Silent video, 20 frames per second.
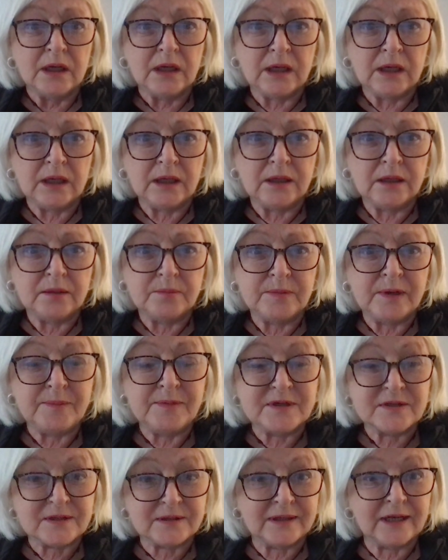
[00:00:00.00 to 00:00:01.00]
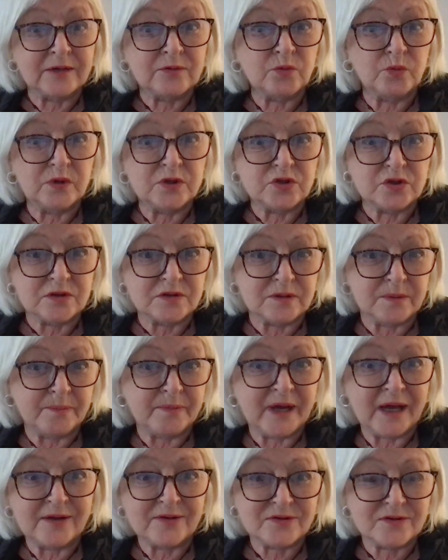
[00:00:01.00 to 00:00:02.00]
and maybe select which is the
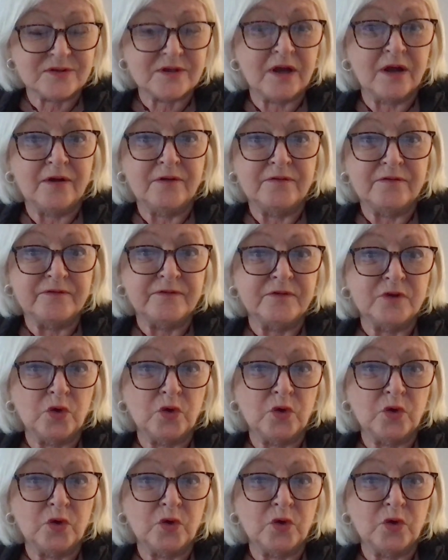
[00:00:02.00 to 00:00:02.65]
best of